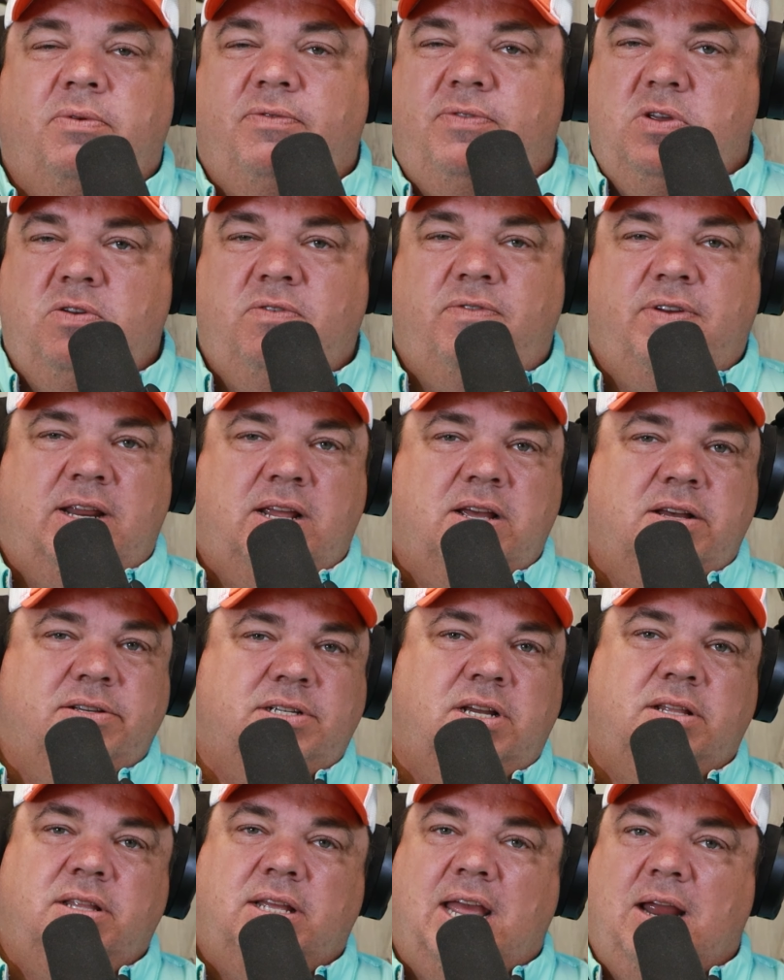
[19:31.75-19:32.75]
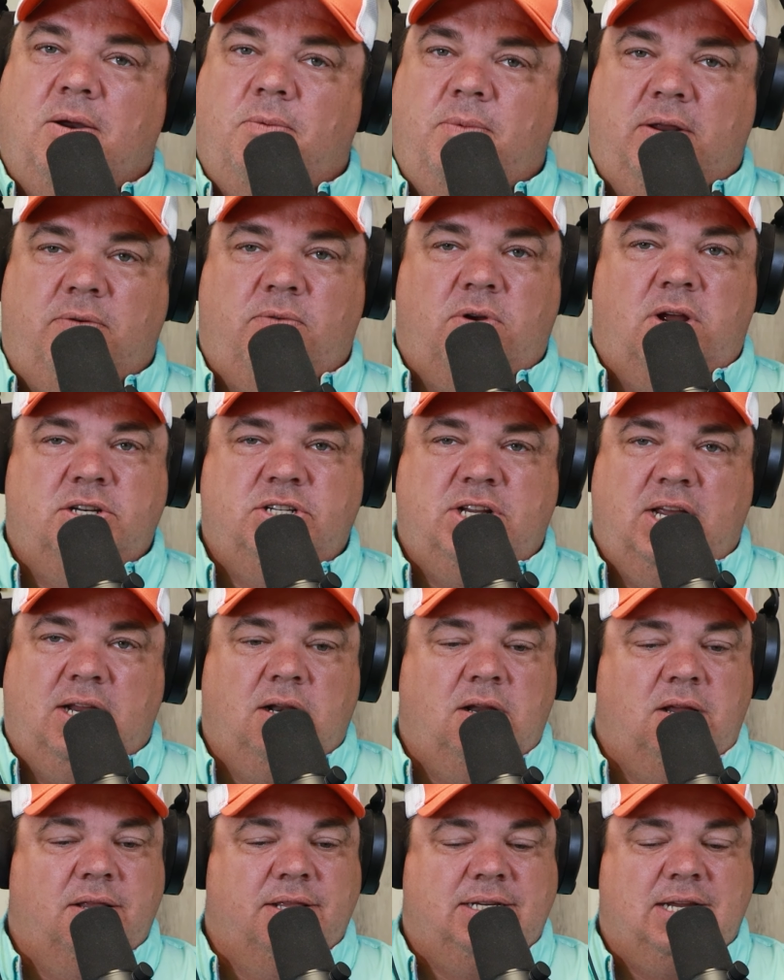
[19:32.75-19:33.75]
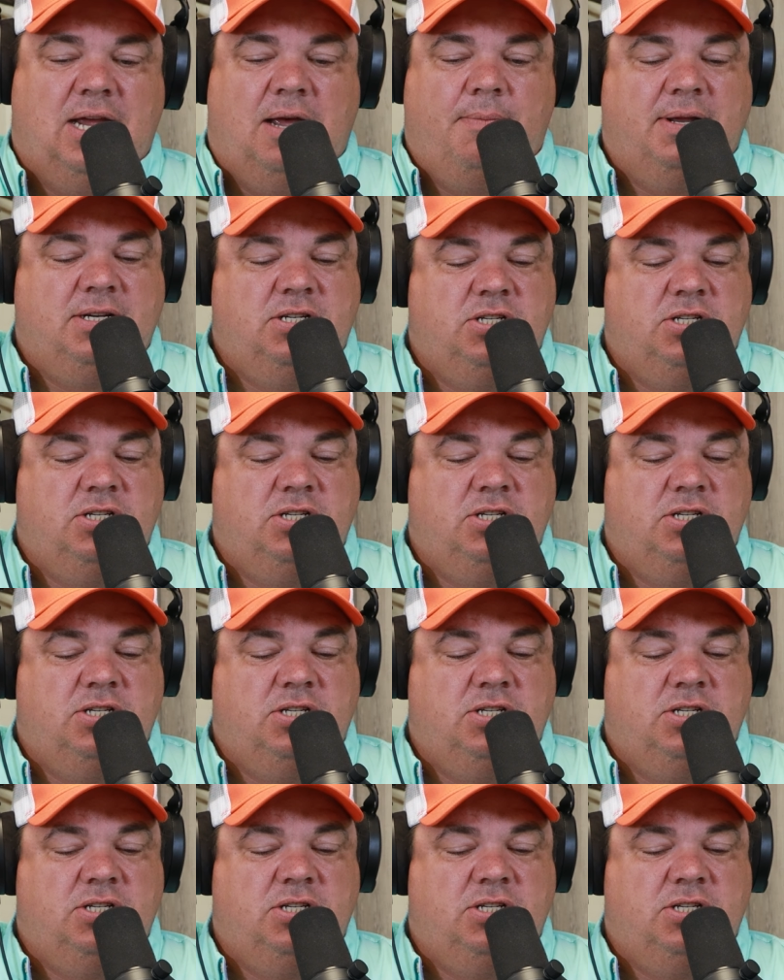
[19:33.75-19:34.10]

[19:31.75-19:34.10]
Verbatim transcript: review videos on the Cameraman Ron channel all the time.